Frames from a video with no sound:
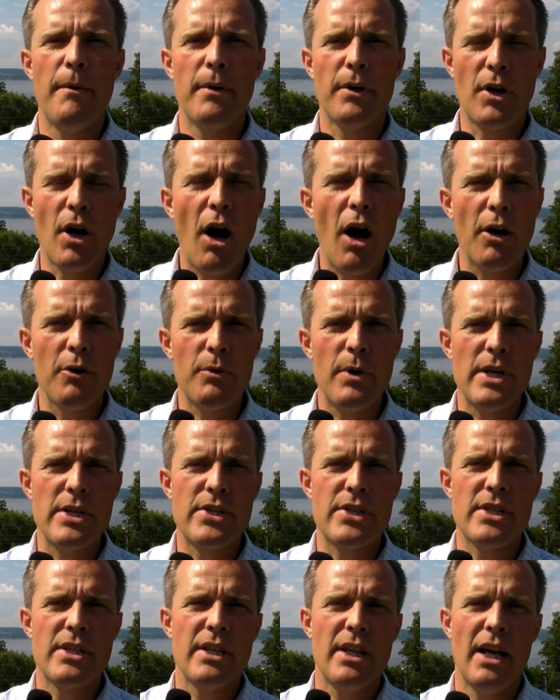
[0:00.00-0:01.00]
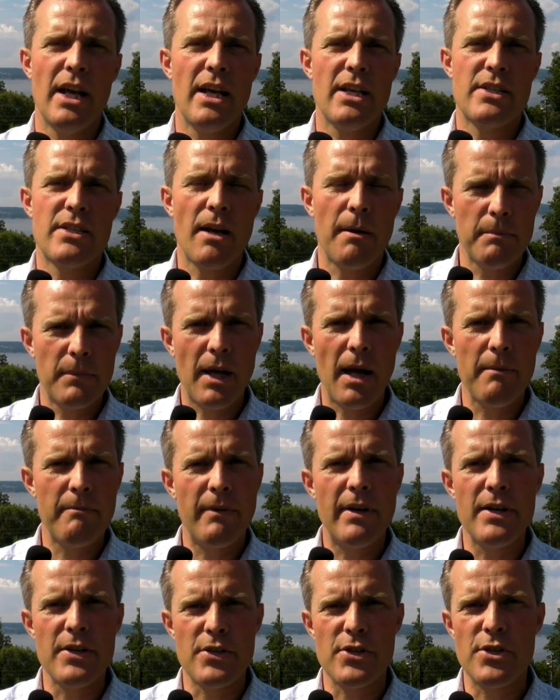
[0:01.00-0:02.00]
Congress sometime
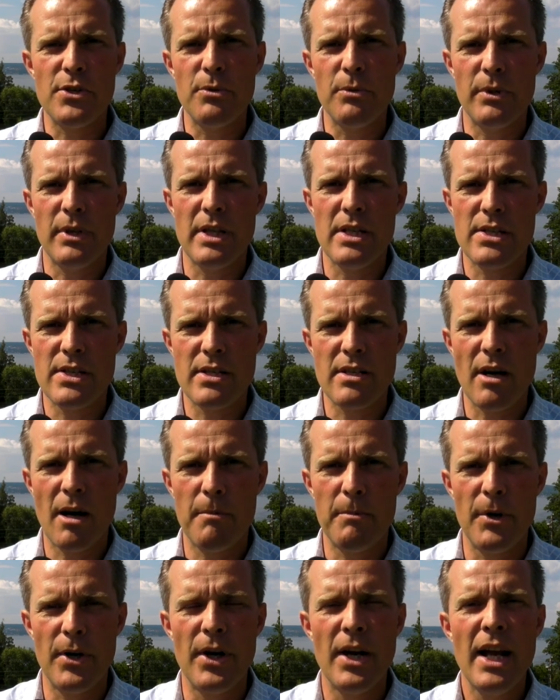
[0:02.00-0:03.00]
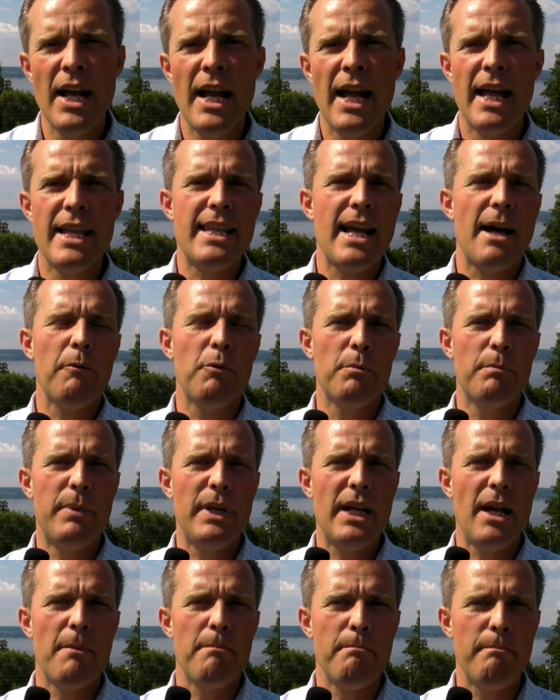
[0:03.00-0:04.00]
very soon this summer. And that will
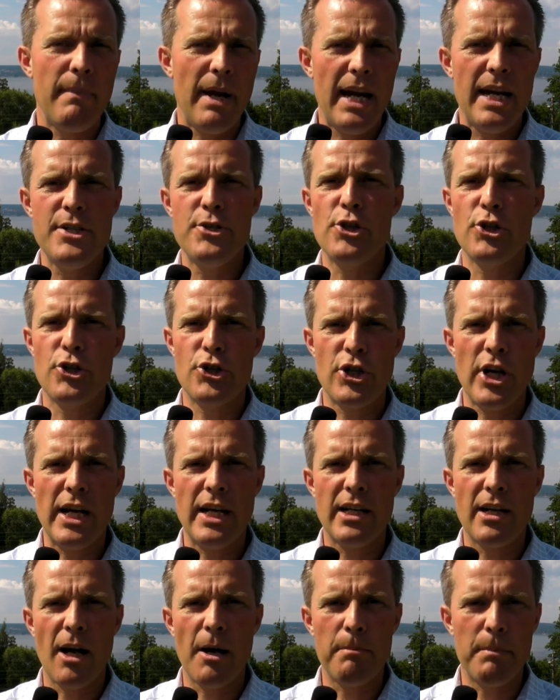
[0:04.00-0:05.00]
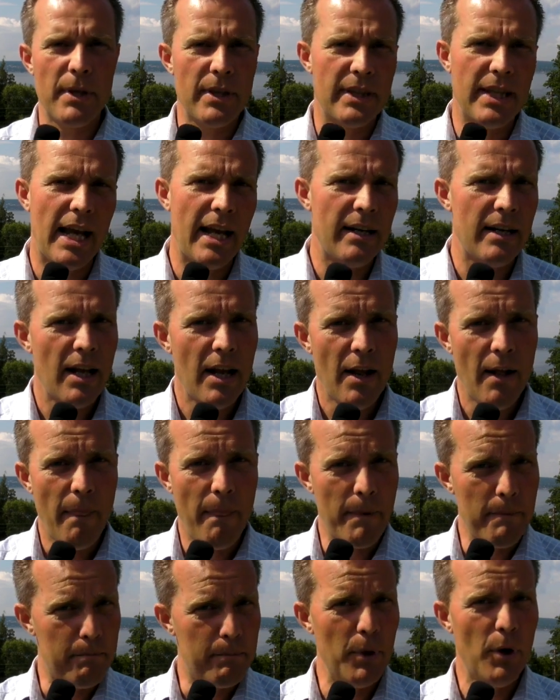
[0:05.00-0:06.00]
be a major shakeup. And then
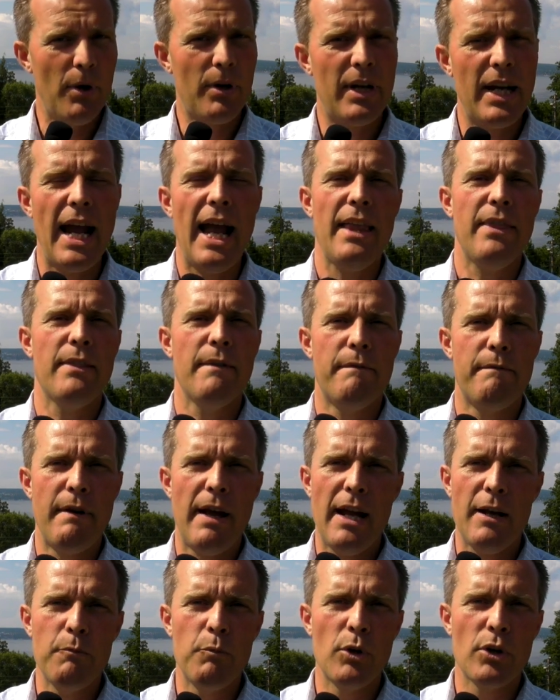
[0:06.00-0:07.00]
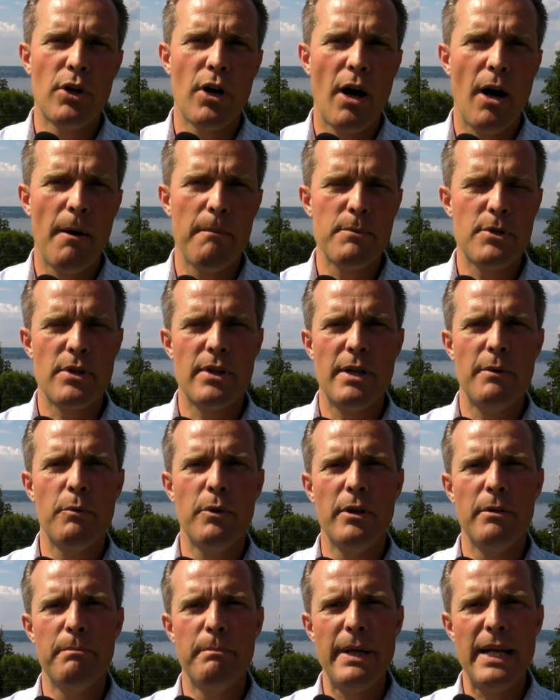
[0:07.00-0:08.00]
the book and the Fed will come. So there
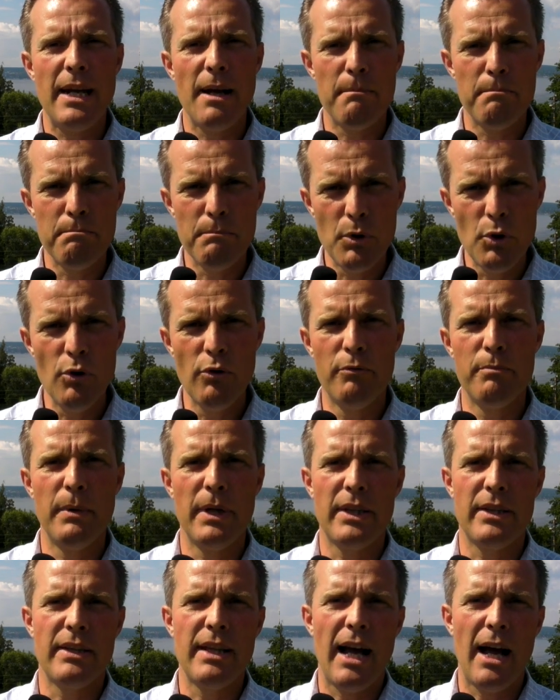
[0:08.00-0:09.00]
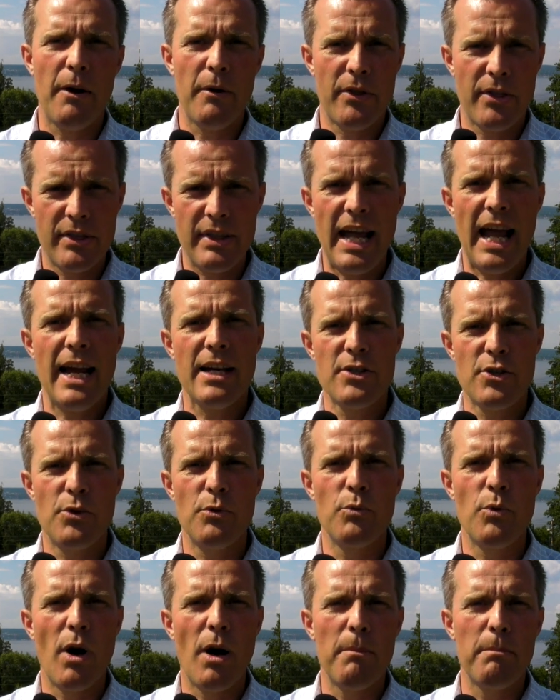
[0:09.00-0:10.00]
will be a movement now, thanks
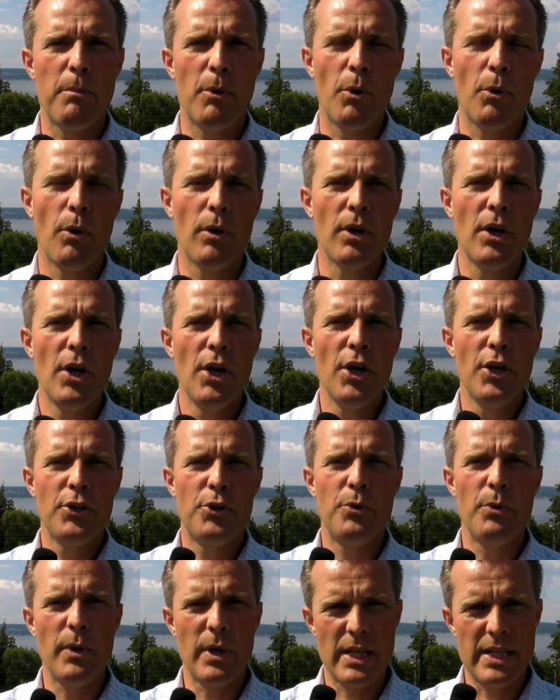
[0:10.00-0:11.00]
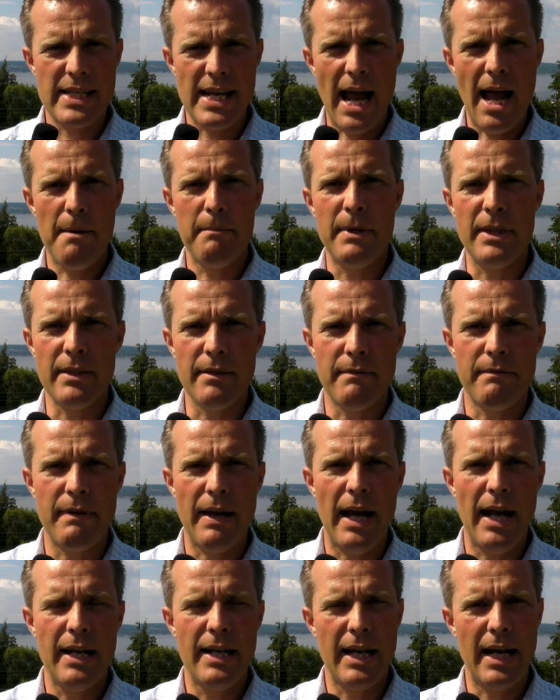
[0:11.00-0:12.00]
to Ron Paul, to examine the
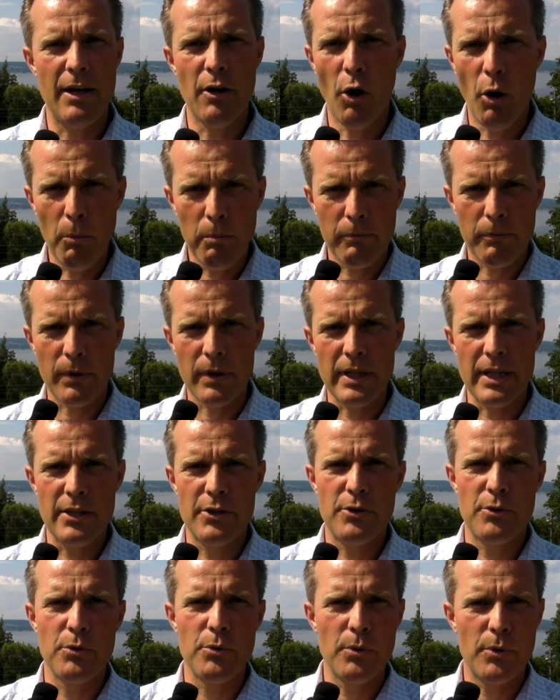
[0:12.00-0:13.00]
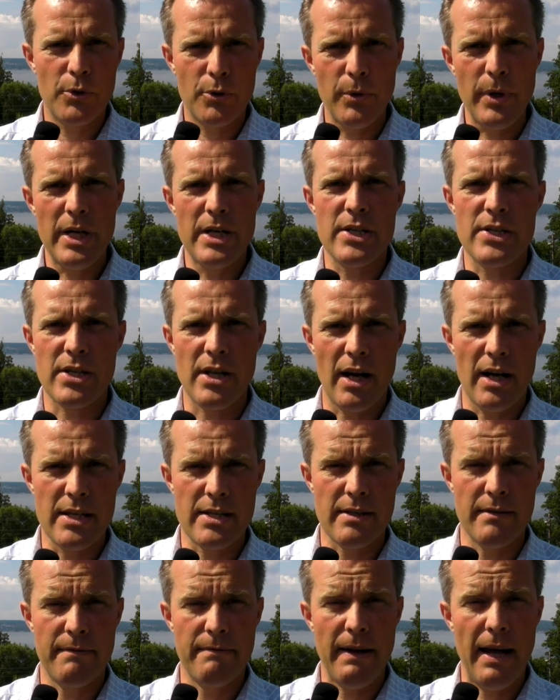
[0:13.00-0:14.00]
Fed and hopefully to
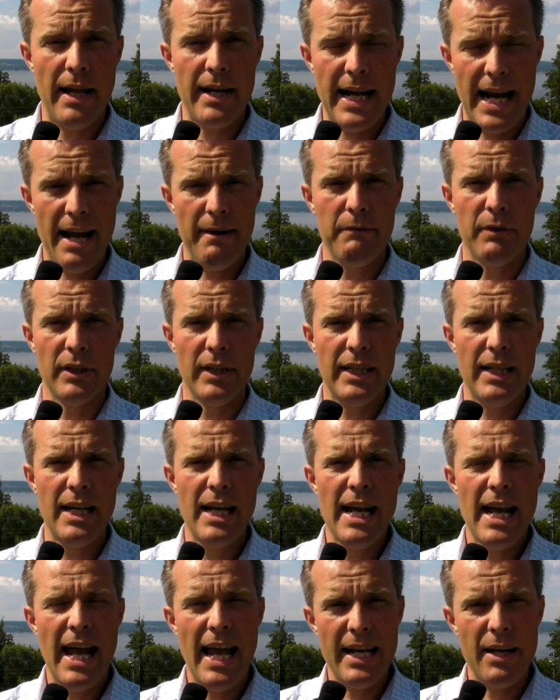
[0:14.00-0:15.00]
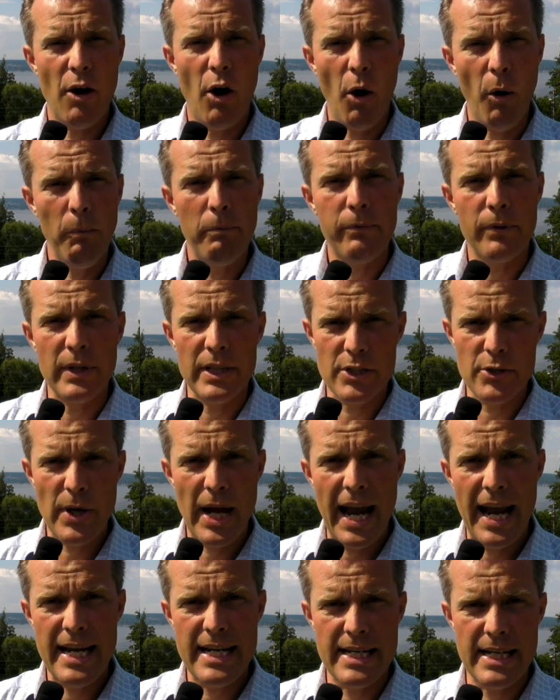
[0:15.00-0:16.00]
criticize the Fed heavily and hopefully to
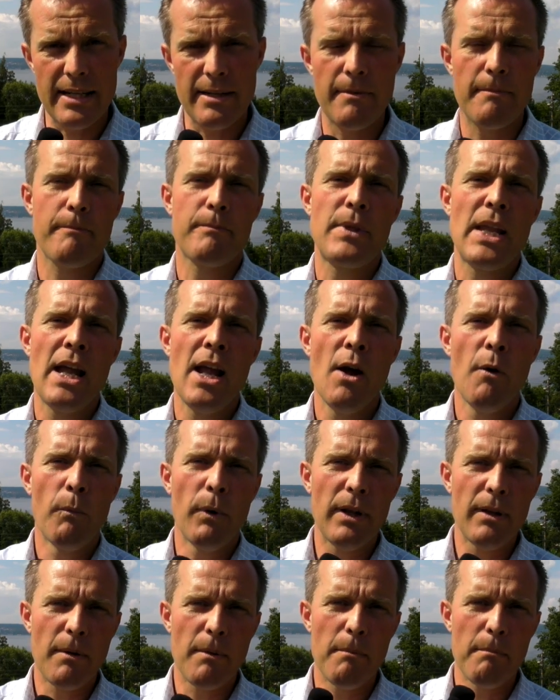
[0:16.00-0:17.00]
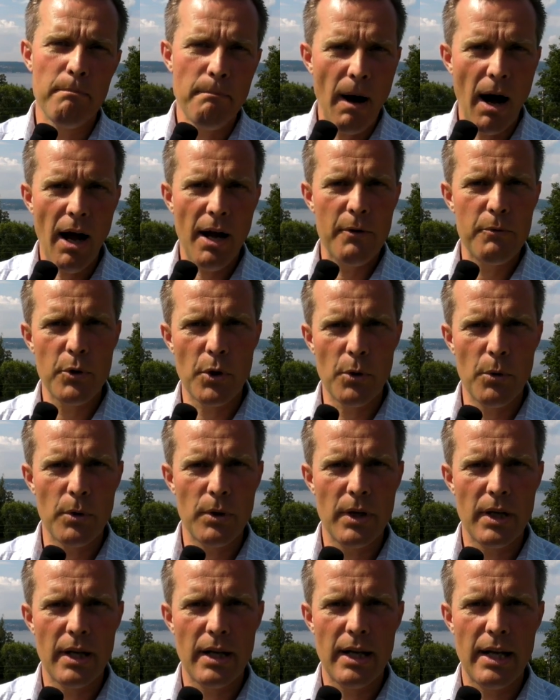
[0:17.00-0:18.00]
end it. Well, my
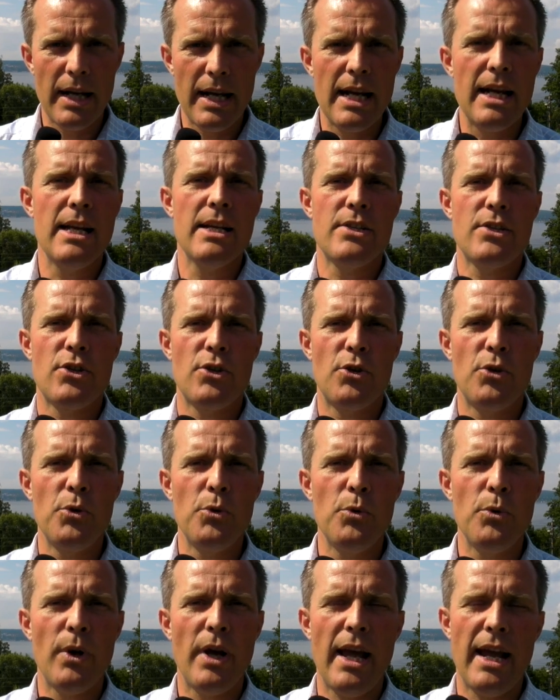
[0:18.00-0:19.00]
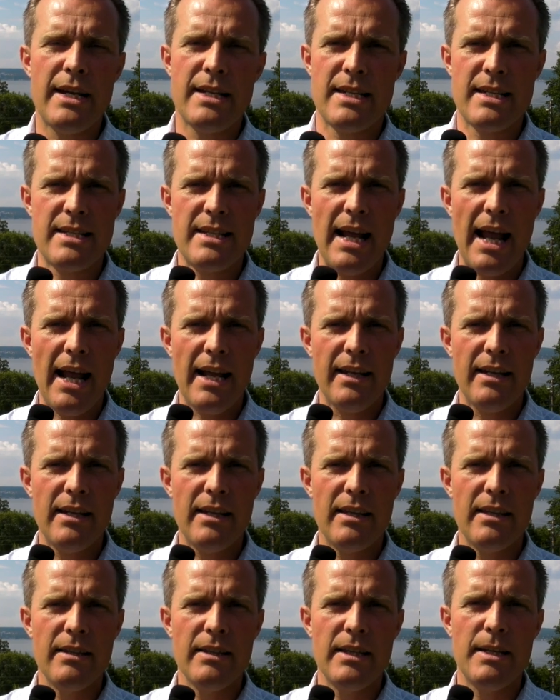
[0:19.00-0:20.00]
role is to
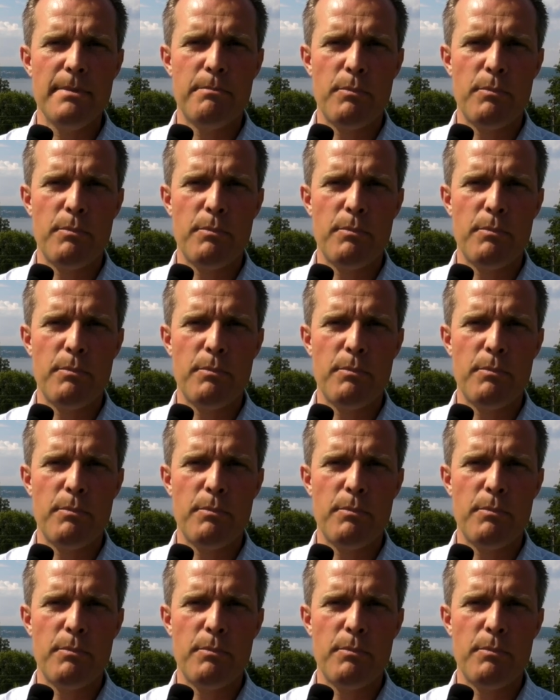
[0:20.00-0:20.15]
extend the